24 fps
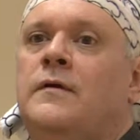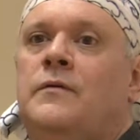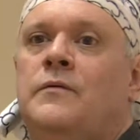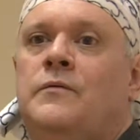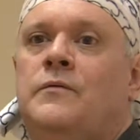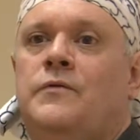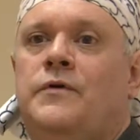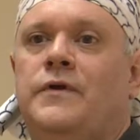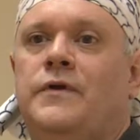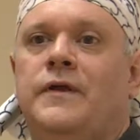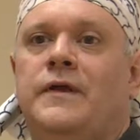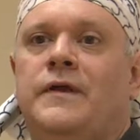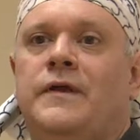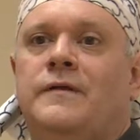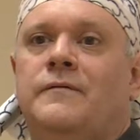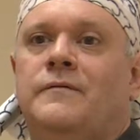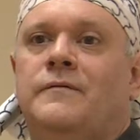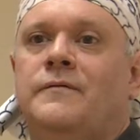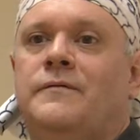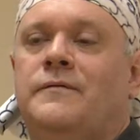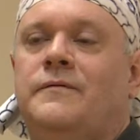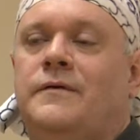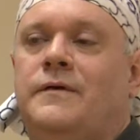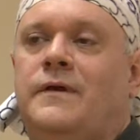really,
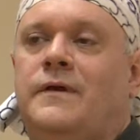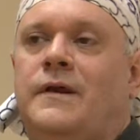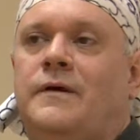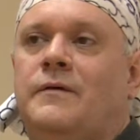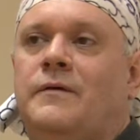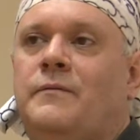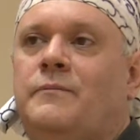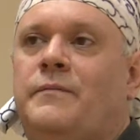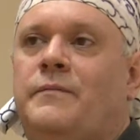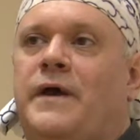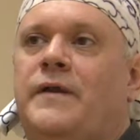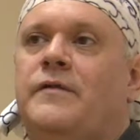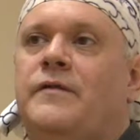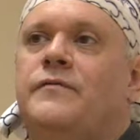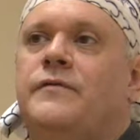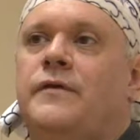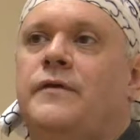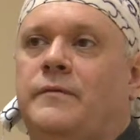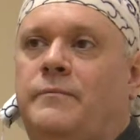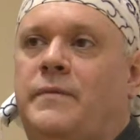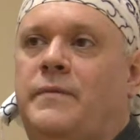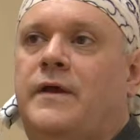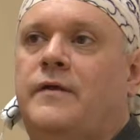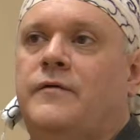you know,
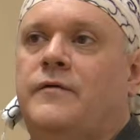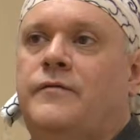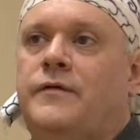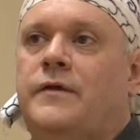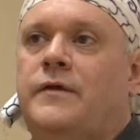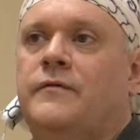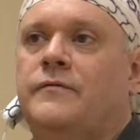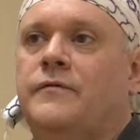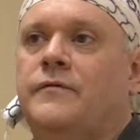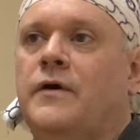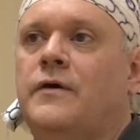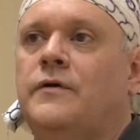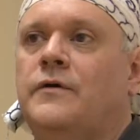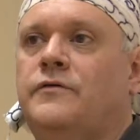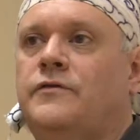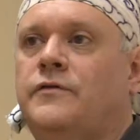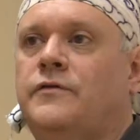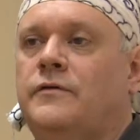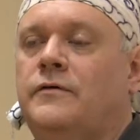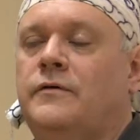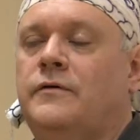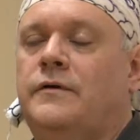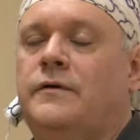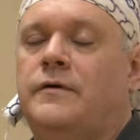the benefit of
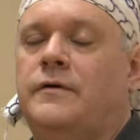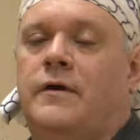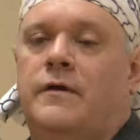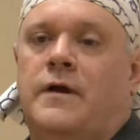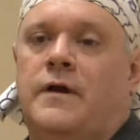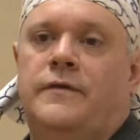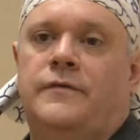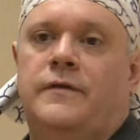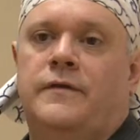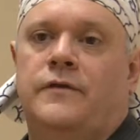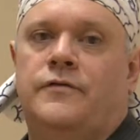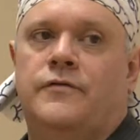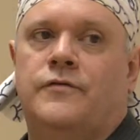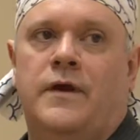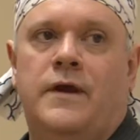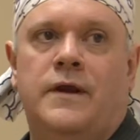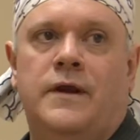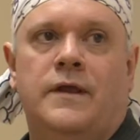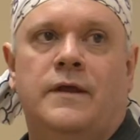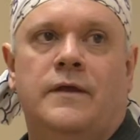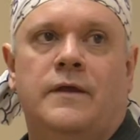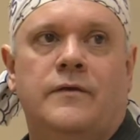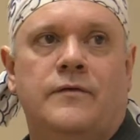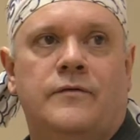Goju and your karate
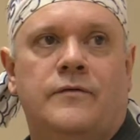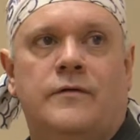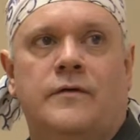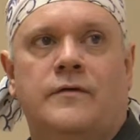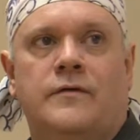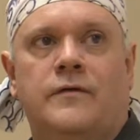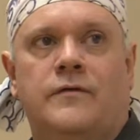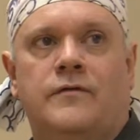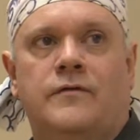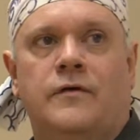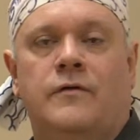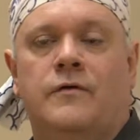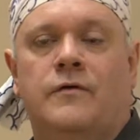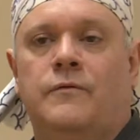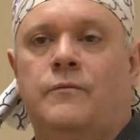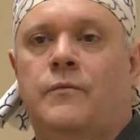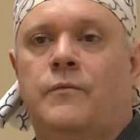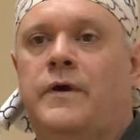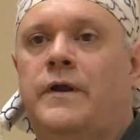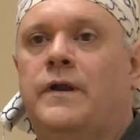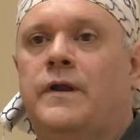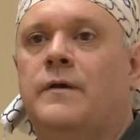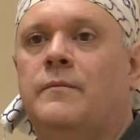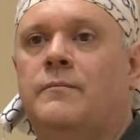training is it's a good
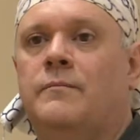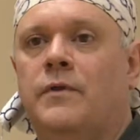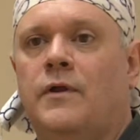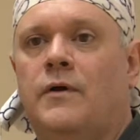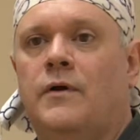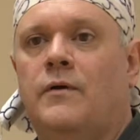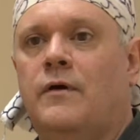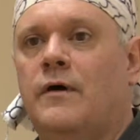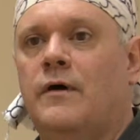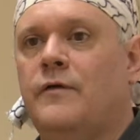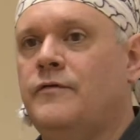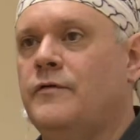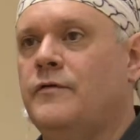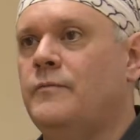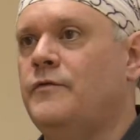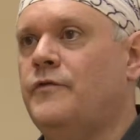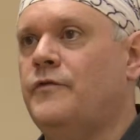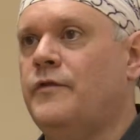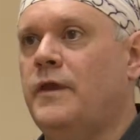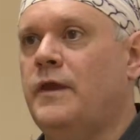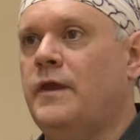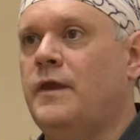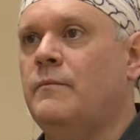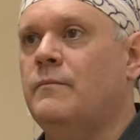way to blow off some
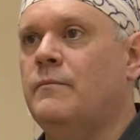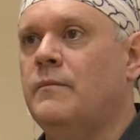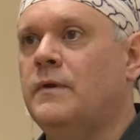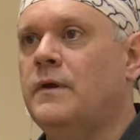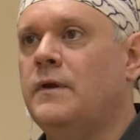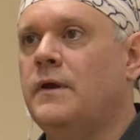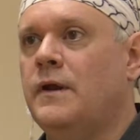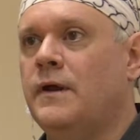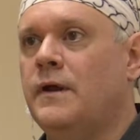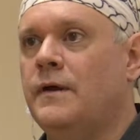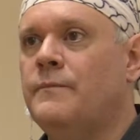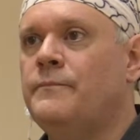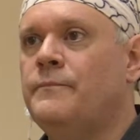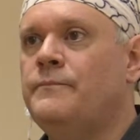steam, you know.